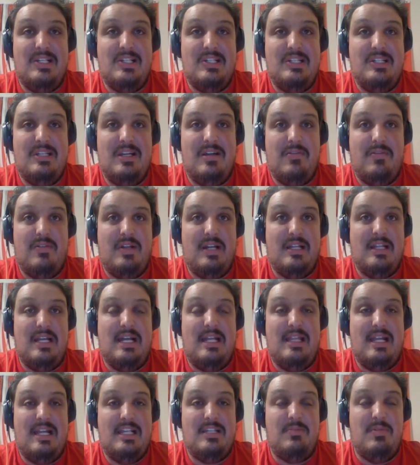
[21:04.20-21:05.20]
and stuff like
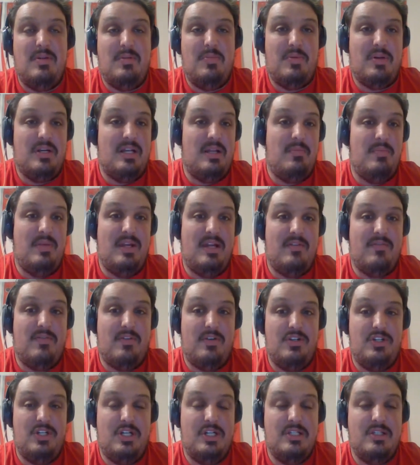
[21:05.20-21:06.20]
that. That's going to be pretty big
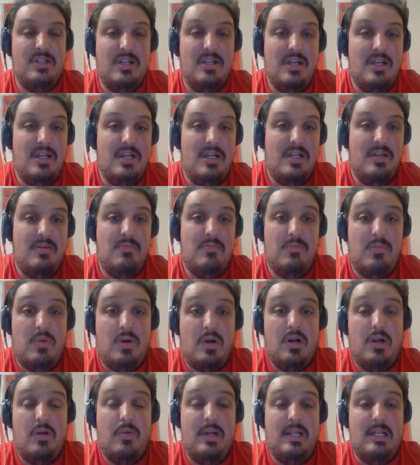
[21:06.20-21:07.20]
for just
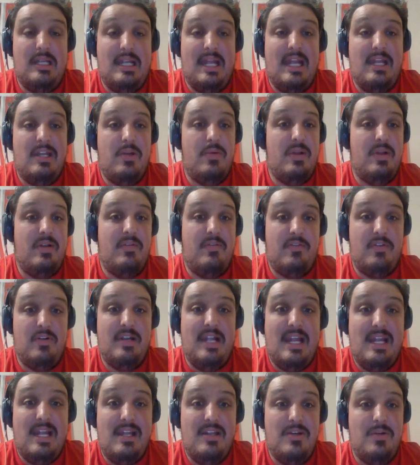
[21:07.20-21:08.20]
Morrow and Nadeau. And for
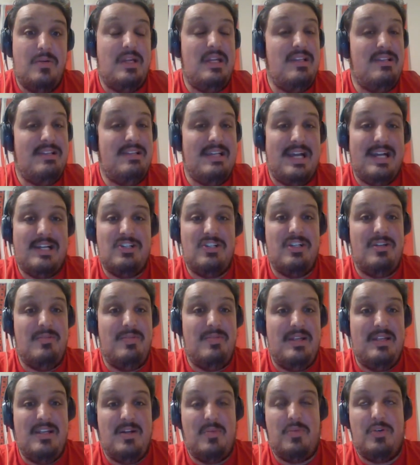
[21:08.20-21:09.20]
Nadeau, he's actually going
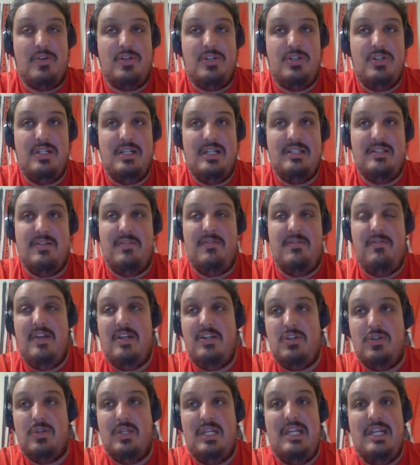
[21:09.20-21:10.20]
to be number, it's
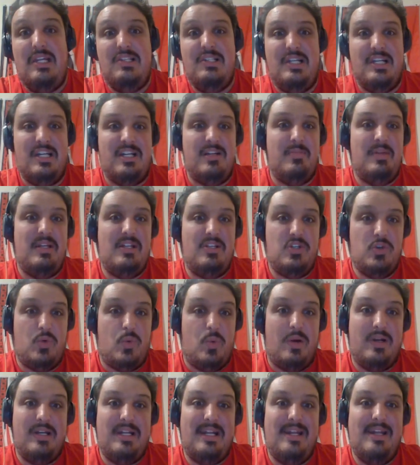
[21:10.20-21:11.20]
official. He's going to be
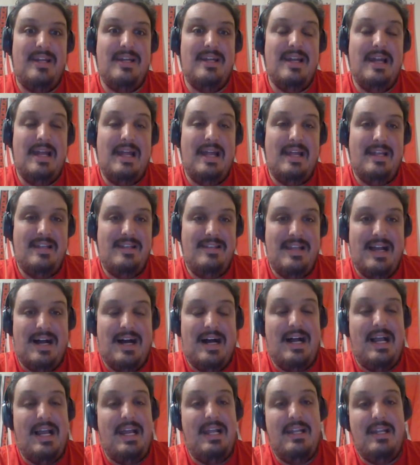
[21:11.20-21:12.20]

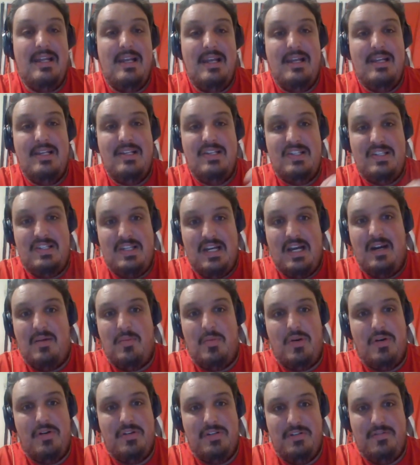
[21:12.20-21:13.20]
twenty-nine. Scott
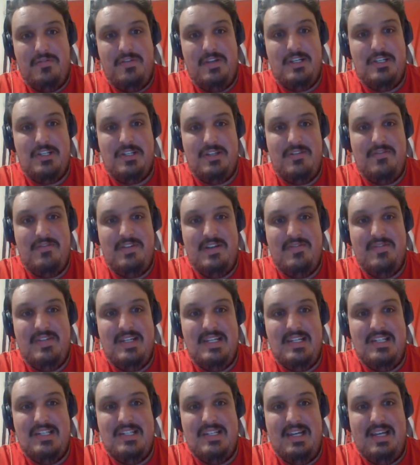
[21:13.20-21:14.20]
Morrow is officially
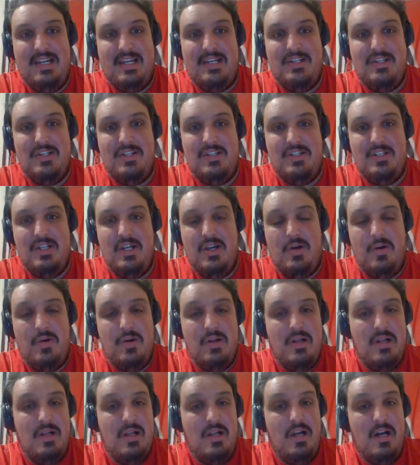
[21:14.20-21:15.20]
fifty-six. So
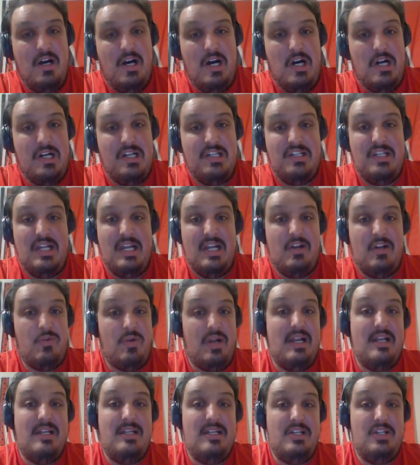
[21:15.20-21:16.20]
honestly, a
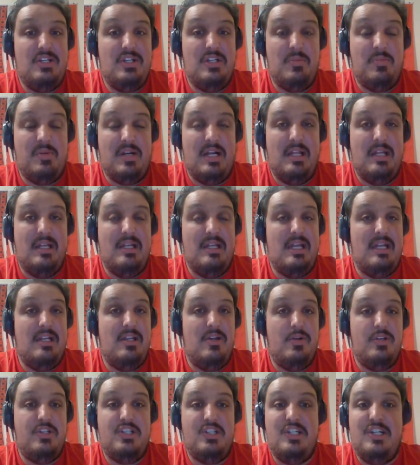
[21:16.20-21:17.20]
great addition to Bradly
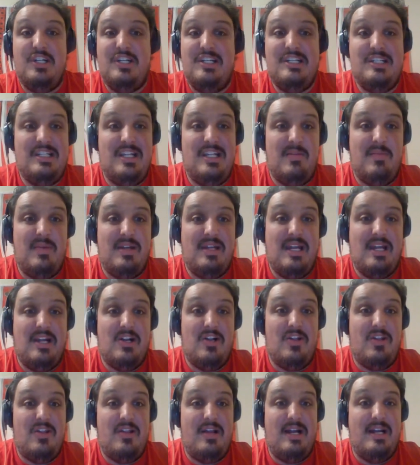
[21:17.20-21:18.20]
Nadeau. It's good to see him in
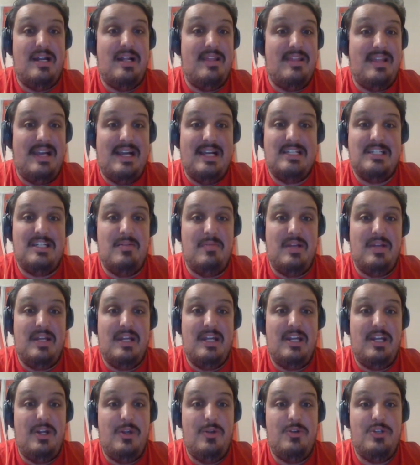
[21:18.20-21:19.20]
Carolina. That's going to
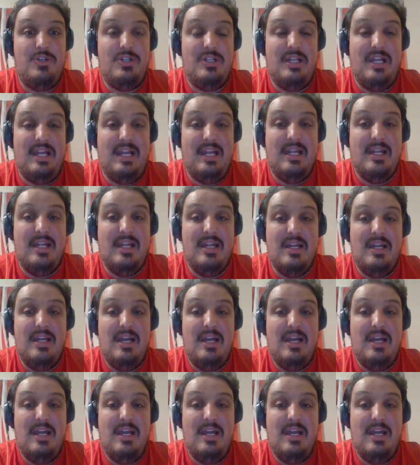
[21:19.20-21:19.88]
be a huge thing